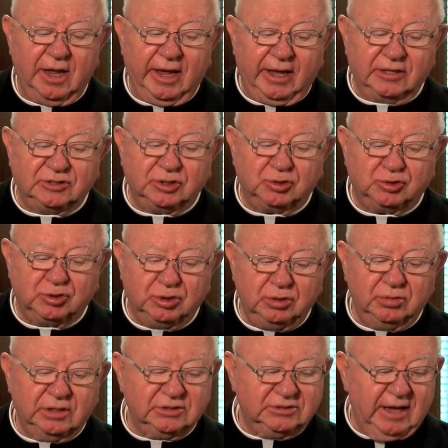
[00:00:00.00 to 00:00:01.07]
He is a
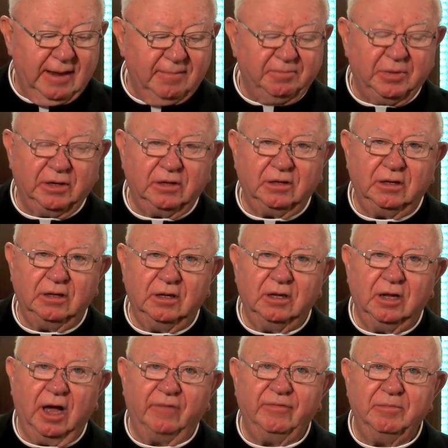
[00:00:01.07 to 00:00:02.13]
true example
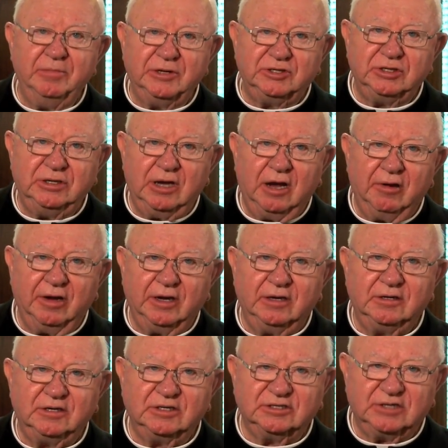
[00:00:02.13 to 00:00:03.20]
of a
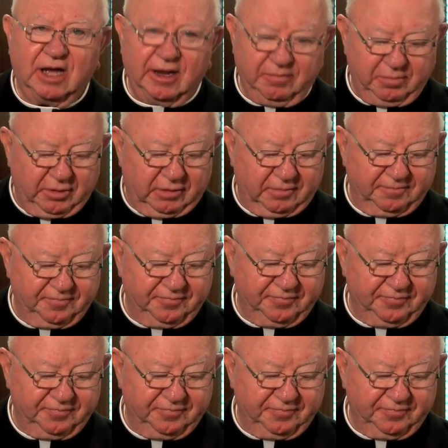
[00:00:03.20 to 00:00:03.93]
missionary disciple.